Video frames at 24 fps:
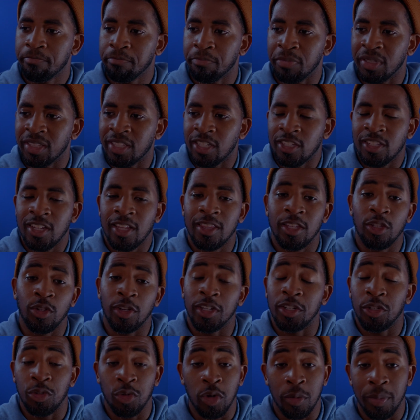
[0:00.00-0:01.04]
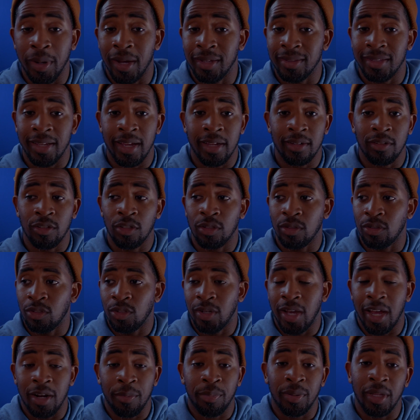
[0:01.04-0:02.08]
but there's nothing you can do about that. You
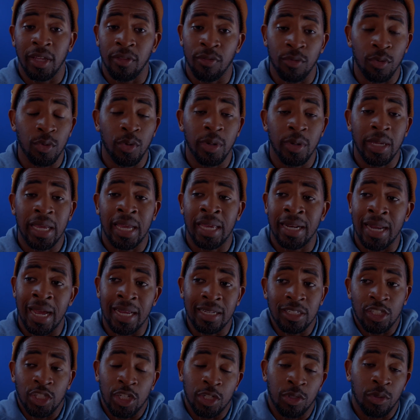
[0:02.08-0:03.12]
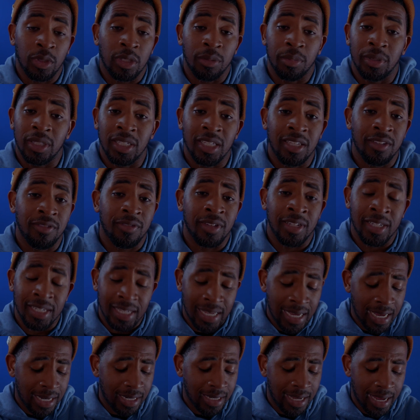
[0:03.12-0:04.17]
got to play through it. And I genuinely believe
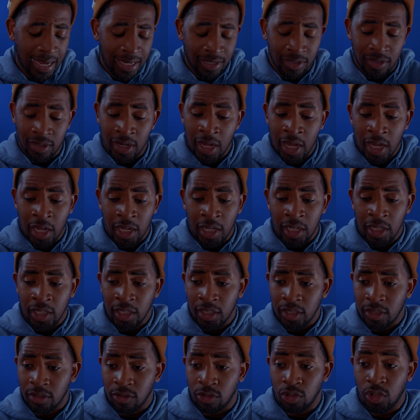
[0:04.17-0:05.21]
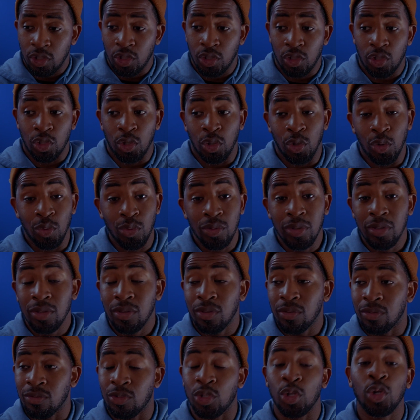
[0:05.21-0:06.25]
Indiana has
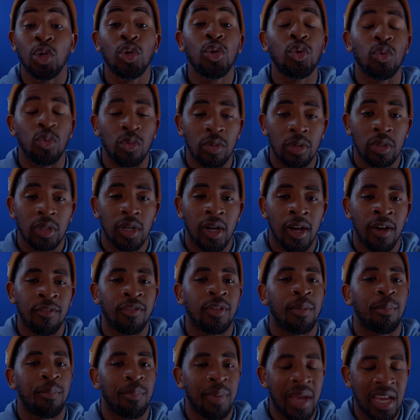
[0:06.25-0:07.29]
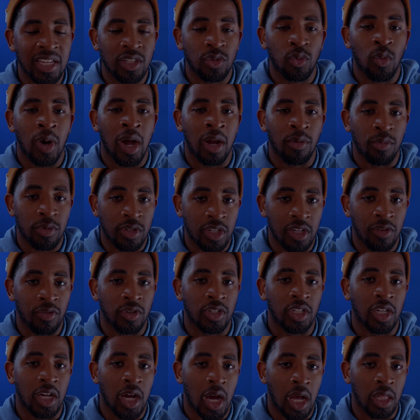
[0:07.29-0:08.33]
two of the best wide receivers
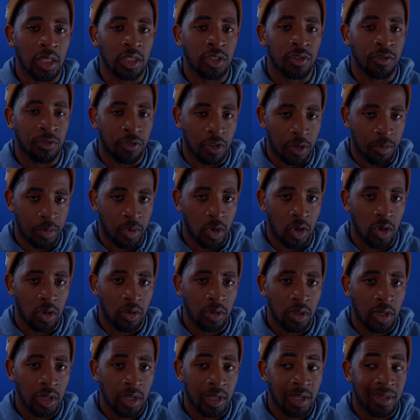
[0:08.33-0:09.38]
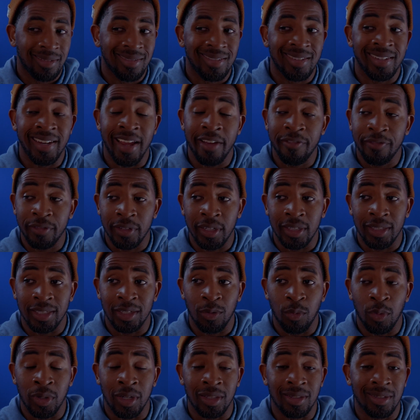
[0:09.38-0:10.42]
in college football. Definitely
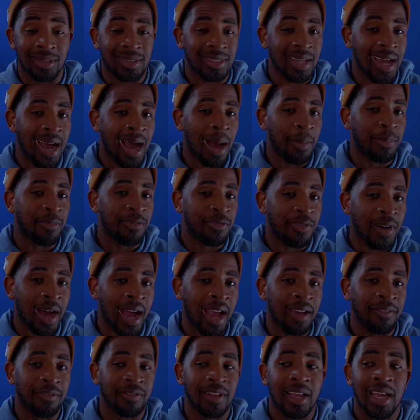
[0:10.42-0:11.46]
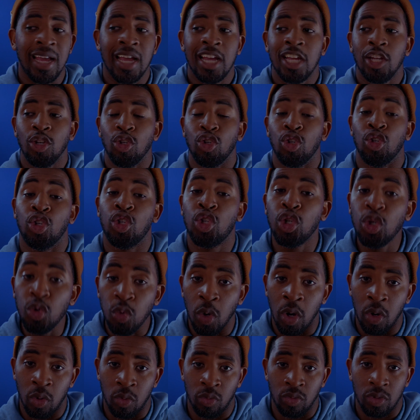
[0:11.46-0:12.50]
one of the top 5
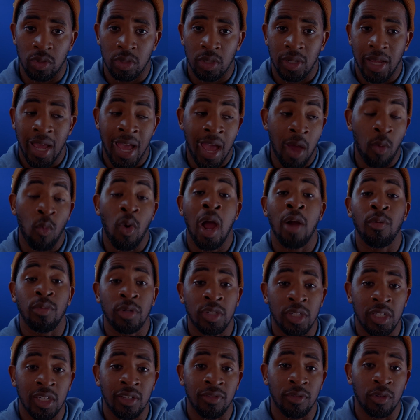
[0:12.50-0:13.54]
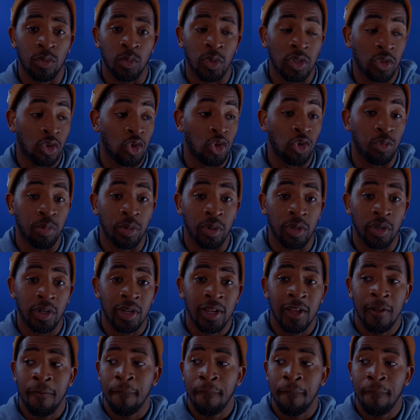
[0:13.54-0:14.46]
duos at wide receiver with Cooper